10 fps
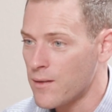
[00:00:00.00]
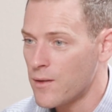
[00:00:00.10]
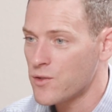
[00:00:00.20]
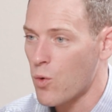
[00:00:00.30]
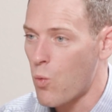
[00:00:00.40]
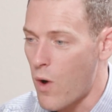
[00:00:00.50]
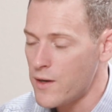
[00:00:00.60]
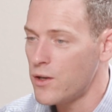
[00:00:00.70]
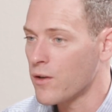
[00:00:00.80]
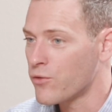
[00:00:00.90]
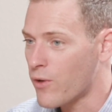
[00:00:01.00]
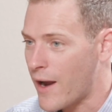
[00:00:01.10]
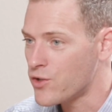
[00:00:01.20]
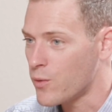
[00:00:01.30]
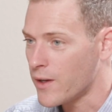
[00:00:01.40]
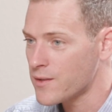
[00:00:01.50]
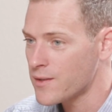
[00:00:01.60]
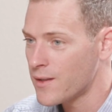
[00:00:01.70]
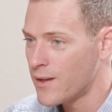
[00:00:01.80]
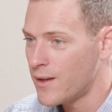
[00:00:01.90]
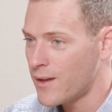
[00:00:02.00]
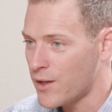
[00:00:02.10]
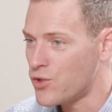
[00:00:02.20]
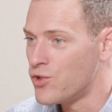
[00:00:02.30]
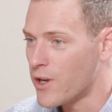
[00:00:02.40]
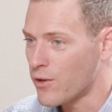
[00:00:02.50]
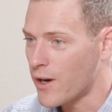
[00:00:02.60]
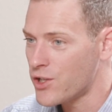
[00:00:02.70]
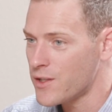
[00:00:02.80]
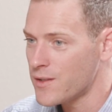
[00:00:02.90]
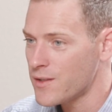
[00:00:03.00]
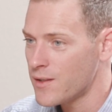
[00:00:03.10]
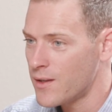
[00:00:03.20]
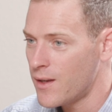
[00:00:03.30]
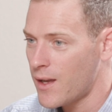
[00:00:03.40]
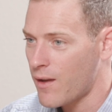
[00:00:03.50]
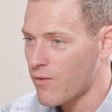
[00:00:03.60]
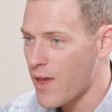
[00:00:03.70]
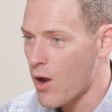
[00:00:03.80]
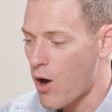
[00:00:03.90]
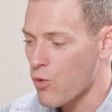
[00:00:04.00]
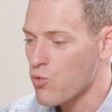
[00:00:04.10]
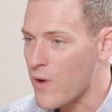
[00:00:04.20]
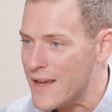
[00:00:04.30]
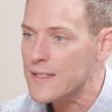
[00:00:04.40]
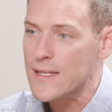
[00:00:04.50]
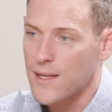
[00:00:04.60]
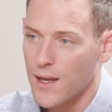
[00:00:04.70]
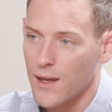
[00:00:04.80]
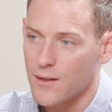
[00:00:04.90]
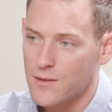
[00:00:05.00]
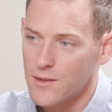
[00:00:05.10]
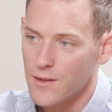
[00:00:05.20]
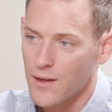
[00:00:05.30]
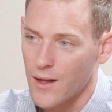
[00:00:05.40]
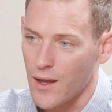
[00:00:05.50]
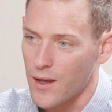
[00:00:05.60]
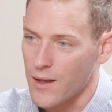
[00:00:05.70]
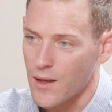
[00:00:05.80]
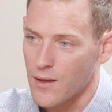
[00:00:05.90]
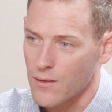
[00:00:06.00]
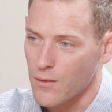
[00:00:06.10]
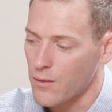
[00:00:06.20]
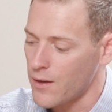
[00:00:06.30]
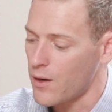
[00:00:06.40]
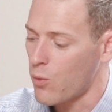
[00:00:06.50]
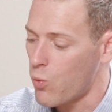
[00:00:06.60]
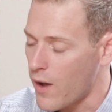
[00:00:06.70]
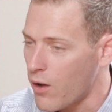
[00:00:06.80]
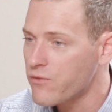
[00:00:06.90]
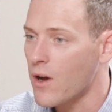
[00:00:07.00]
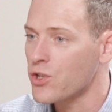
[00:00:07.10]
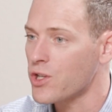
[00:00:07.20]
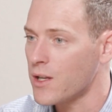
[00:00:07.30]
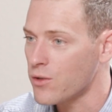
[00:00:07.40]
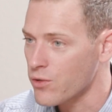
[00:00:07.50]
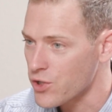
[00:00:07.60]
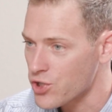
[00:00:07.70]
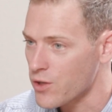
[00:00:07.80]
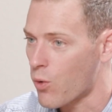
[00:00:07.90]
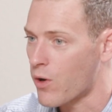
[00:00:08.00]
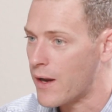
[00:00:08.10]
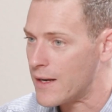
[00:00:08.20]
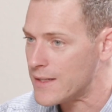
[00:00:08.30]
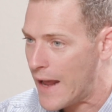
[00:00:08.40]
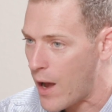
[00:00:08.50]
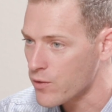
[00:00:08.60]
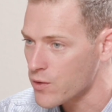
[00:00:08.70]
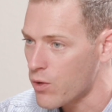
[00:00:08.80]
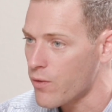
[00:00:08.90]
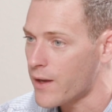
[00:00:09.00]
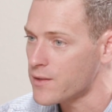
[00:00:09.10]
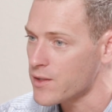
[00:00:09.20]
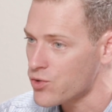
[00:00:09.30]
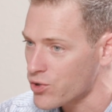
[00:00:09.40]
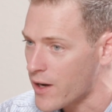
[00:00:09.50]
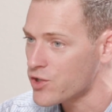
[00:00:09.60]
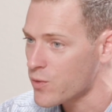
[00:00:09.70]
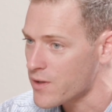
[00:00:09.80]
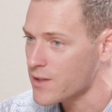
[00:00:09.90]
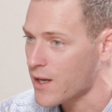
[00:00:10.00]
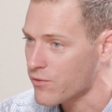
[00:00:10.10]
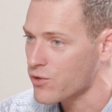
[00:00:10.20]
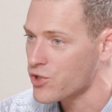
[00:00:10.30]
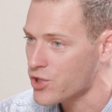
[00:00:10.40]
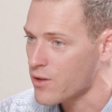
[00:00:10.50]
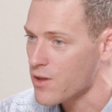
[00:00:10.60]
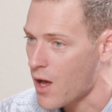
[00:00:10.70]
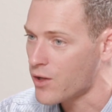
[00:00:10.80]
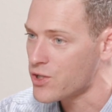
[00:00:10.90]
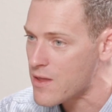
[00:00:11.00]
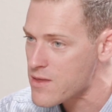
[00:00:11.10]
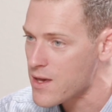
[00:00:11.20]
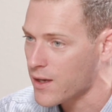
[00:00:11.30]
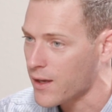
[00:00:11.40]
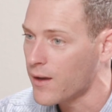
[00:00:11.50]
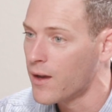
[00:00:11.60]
So 1 year of graduates in 2 generations, if they are raising kids in a well-functioning Christian-oriented household that is entrenched with this kind of Christian theology and thinking,